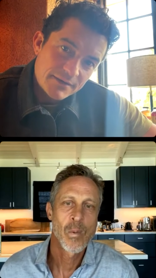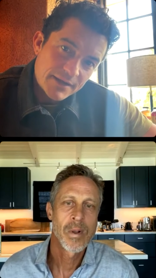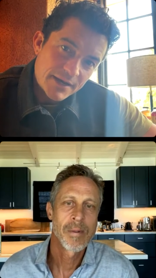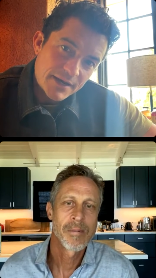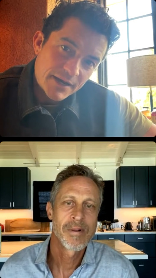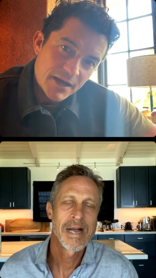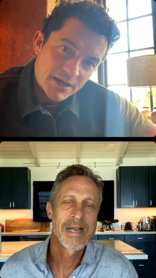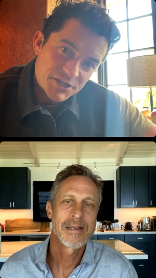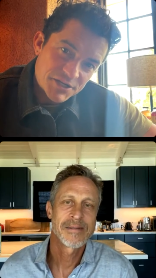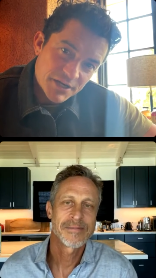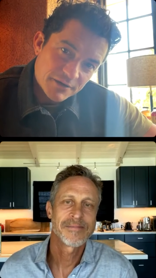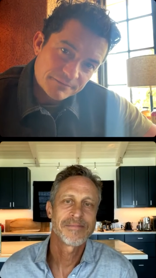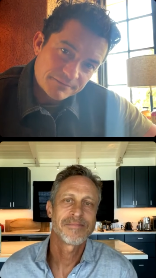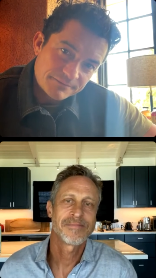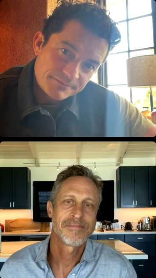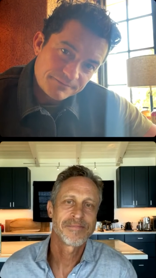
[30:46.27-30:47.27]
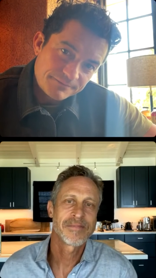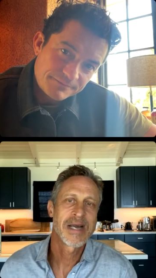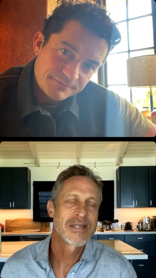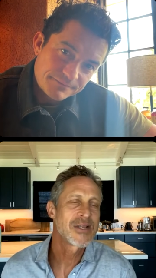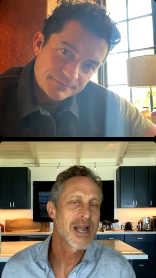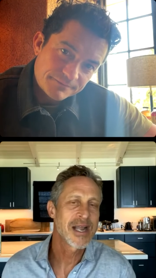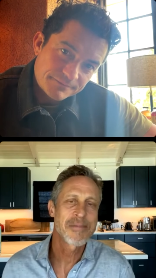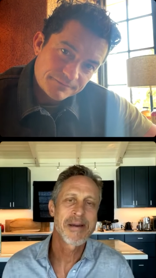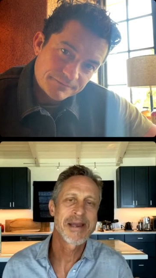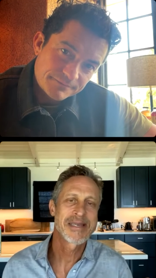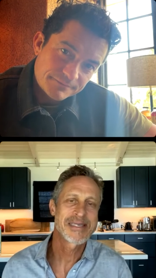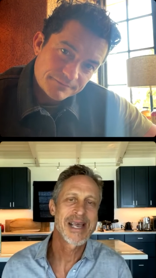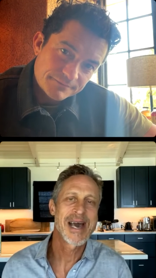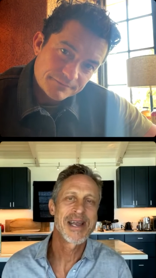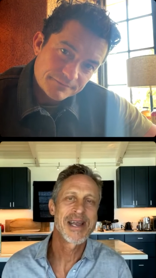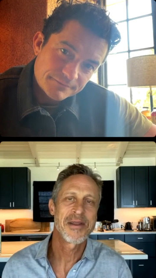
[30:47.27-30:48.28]
Speaker 1: in well, a nutshell, I, I, talk
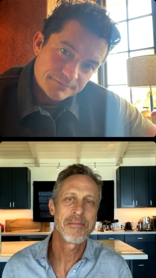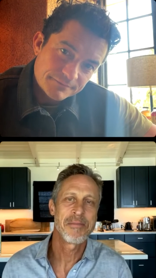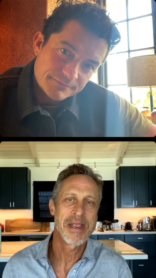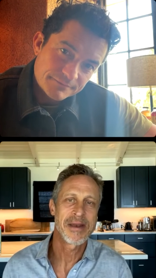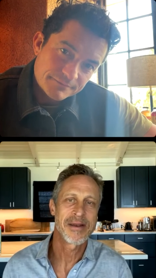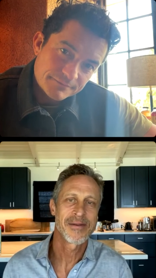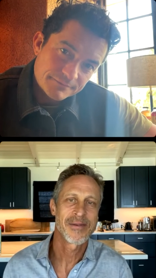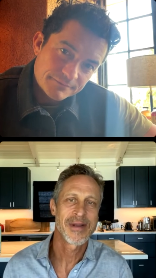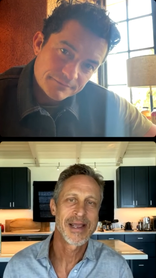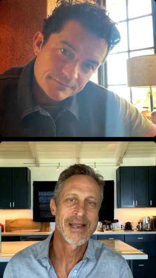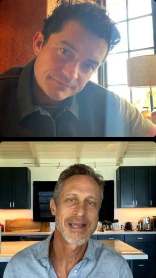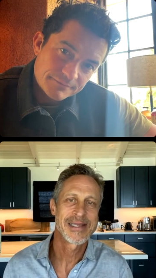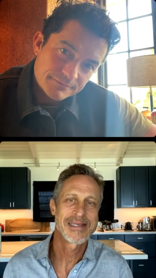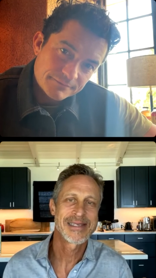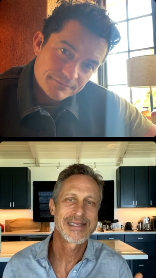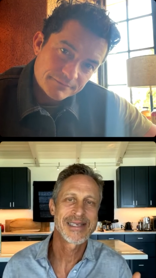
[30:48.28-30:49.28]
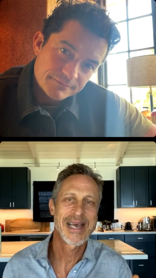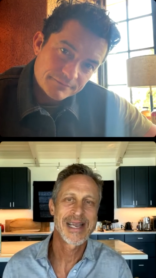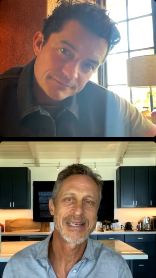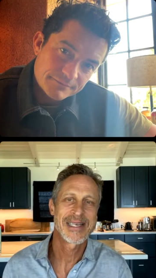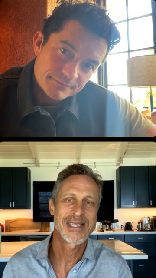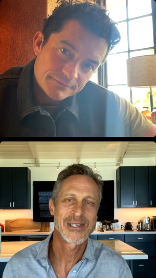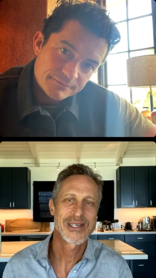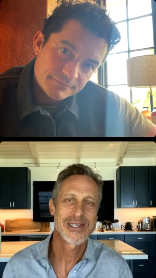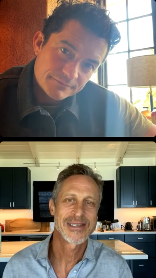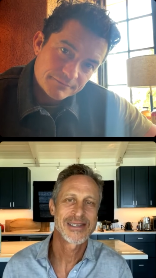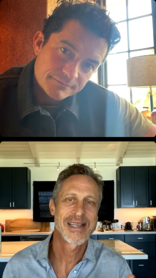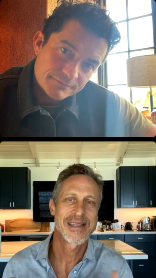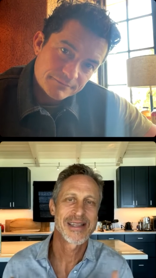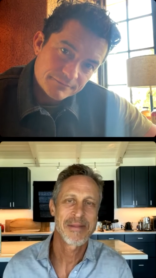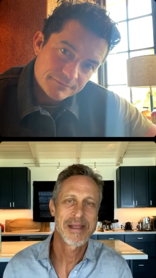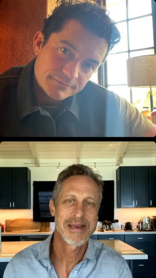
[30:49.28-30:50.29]
about it as condi-meat, right? It's a side dish.
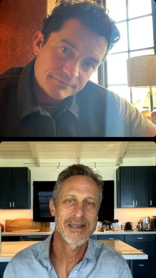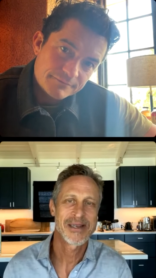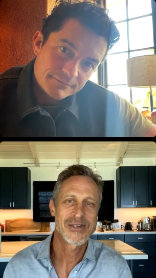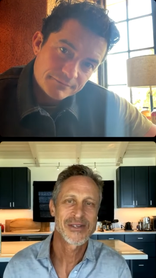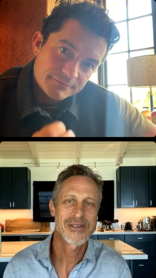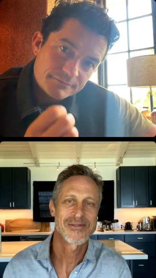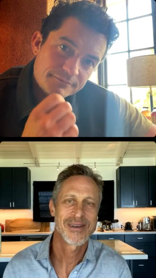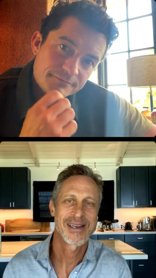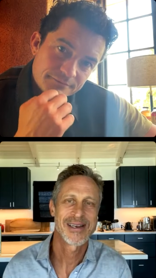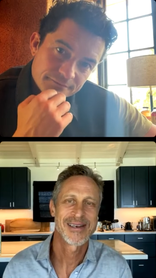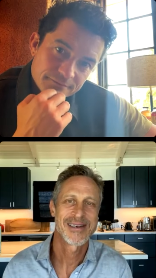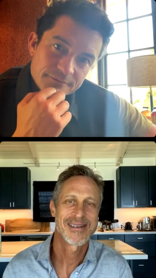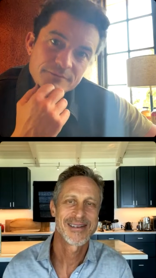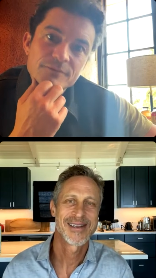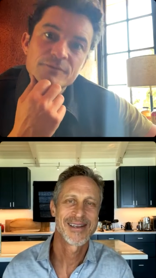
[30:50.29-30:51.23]
It's not the main dish, right?